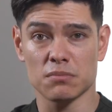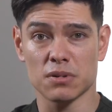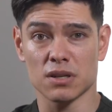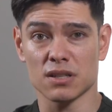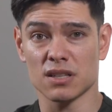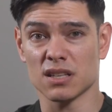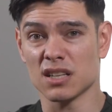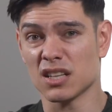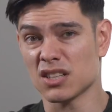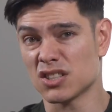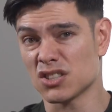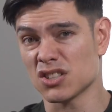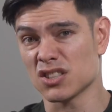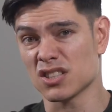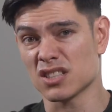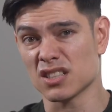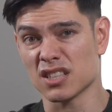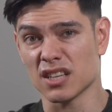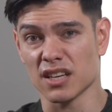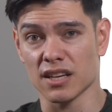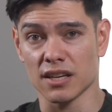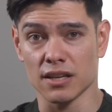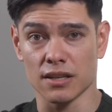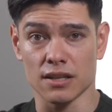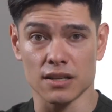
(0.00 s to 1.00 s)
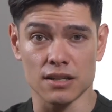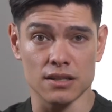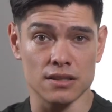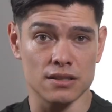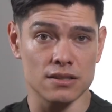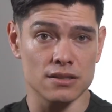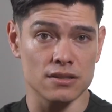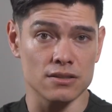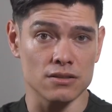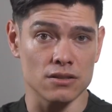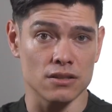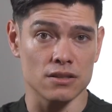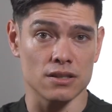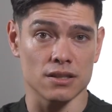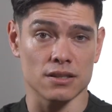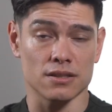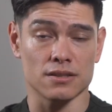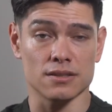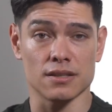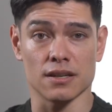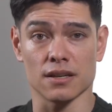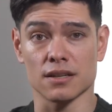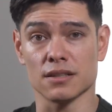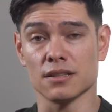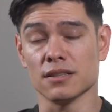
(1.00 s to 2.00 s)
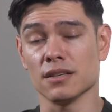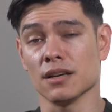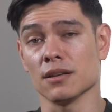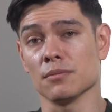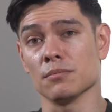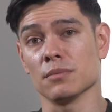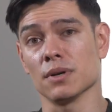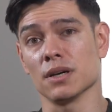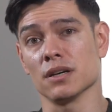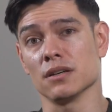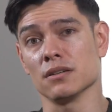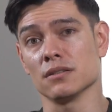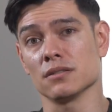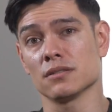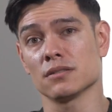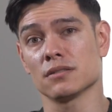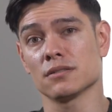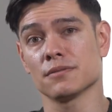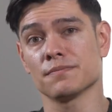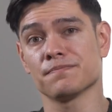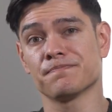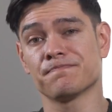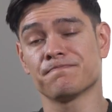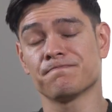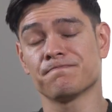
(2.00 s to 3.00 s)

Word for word: but let's just say it's not exactly unbiased.